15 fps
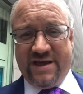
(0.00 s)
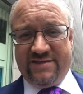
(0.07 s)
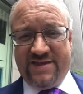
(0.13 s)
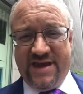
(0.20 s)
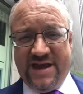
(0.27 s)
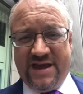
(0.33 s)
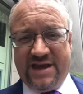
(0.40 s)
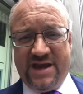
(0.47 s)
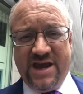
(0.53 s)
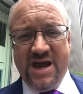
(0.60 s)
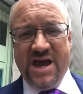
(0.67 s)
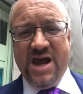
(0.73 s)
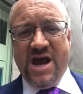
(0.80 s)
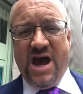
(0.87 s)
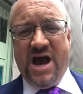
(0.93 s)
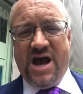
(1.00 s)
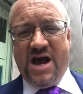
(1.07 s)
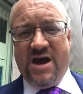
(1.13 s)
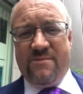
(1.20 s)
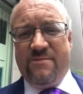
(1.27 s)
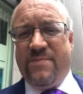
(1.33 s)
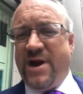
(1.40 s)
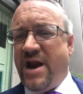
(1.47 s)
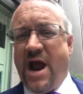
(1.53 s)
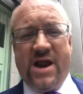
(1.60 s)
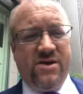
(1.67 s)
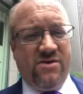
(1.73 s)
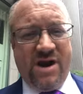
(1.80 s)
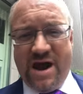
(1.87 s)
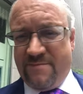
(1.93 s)
I think. Um, but I
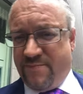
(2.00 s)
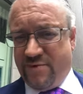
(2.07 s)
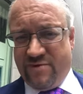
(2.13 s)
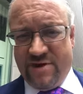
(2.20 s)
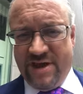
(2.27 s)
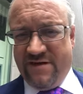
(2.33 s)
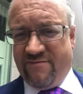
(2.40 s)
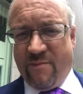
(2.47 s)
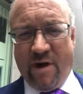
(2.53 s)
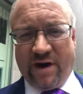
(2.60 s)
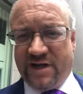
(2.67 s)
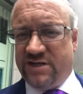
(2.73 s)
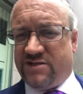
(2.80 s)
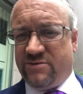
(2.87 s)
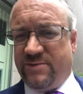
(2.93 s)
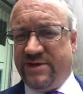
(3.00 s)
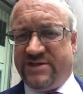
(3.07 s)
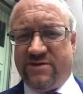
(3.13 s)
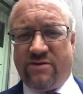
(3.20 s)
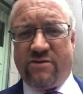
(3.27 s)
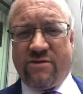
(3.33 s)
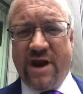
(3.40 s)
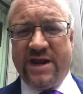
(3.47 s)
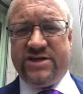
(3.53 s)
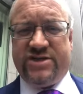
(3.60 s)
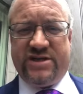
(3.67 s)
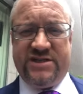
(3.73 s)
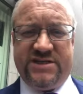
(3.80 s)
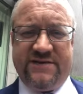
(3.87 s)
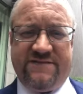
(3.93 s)
do not believe markets will be so
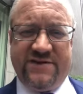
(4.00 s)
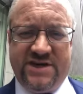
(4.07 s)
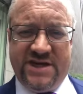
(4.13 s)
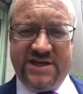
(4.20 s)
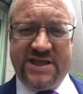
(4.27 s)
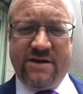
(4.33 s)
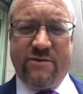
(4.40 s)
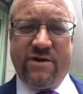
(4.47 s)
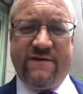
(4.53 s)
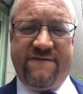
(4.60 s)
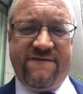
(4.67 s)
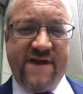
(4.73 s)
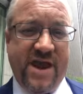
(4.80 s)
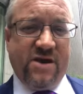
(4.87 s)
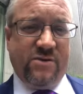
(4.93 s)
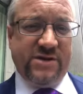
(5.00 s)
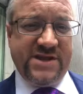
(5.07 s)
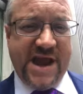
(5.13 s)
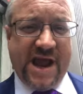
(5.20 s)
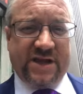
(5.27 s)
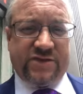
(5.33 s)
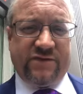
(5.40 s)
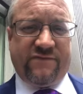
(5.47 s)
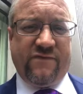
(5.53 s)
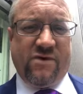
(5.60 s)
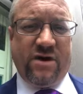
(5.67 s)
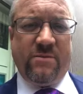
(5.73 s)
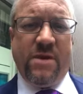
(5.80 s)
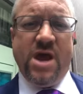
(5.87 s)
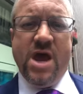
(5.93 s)
gracious if indeed they were to fail with tax
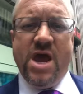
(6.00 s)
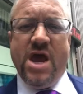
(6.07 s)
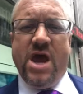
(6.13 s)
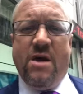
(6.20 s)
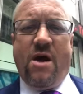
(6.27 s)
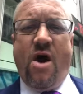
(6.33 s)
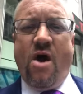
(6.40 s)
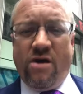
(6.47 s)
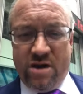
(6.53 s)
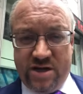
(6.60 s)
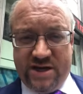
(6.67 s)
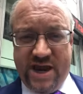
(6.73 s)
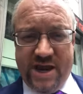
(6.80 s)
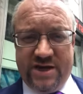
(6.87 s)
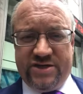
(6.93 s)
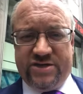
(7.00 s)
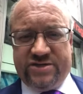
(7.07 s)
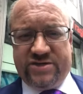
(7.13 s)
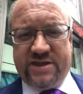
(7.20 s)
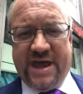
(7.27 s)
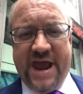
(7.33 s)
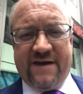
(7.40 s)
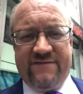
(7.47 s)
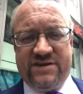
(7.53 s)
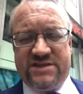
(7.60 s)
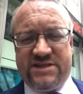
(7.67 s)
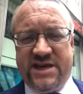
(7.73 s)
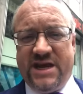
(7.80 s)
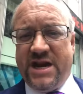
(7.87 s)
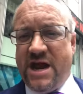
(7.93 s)
reform all indications that they have this
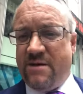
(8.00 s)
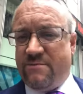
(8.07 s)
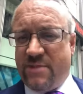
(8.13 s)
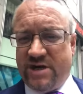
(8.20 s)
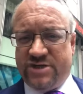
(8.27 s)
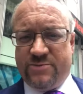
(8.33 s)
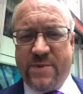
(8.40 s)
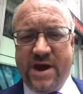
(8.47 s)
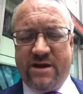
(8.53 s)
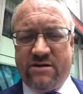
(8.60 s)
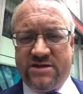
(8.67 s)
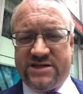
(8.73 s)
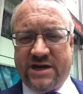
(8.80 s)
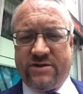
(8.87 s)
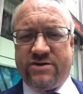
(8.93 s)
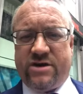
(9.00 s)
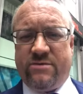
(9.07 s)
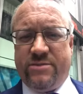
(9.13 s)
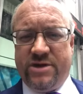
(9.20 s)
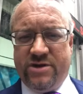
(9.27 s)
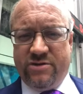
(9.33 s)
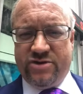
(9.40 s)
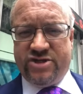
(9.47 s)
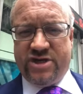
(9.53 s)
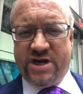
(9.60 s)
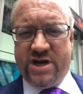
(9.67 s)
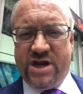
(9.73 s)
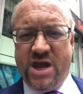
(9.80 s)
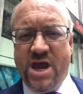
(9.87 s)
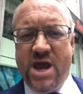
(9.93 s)
teed up much better. Secretary
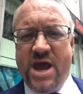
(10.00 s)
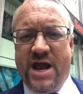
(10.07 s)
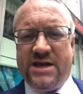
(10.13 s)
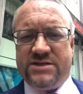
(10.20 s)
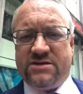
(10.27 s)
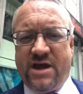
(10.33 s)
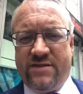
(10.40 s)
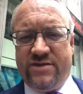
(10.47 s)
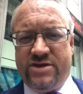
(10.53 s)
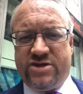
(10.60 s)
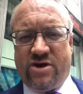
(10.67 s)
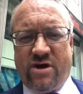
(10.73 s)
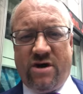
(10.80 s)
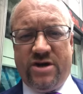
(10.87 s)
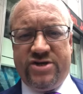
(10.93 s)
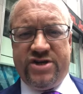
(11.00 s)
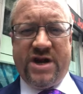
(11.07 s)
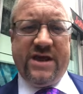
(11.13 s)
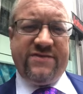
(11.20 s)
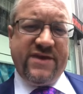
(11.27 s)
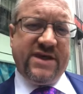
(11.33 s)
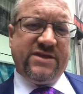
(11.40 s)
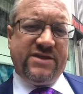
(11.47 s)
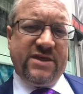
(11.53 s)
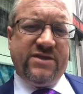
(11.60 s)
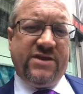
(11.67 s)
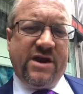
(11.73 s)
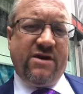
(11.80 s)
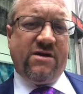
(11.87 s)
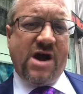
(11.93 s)
Mnuchin has led the charge, and I think
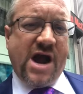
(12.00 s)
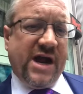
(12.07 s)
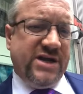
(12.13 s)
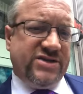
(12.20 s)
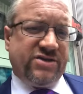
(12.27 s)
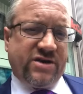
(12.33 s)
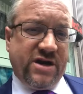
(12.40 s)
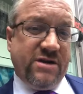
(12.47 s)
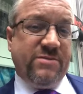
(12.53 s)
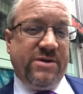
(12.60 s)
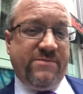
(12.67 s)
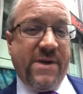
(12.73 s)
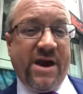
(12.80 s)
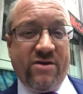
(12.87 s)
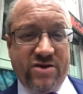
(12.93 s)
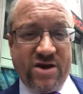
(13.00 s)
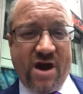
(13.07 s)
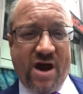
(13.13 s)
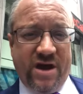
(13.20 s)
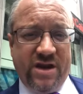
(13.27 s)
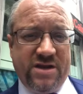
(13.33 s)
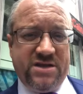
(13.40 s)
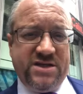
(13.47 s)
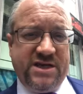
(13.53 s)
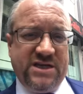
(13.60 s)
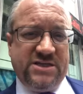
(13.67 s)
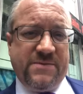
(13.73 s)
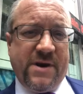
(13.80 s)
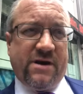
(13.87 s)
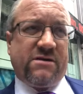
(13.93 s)
that their I's are going to be better dotted,
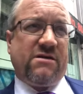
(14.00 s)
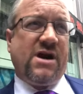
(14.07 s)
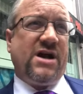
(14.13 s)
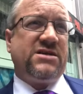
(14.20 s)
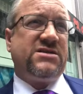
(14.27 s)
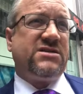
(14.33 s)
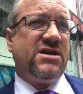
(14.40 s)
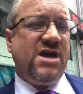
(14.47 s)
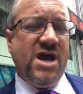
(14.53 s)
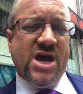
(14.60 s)
T's better crossed.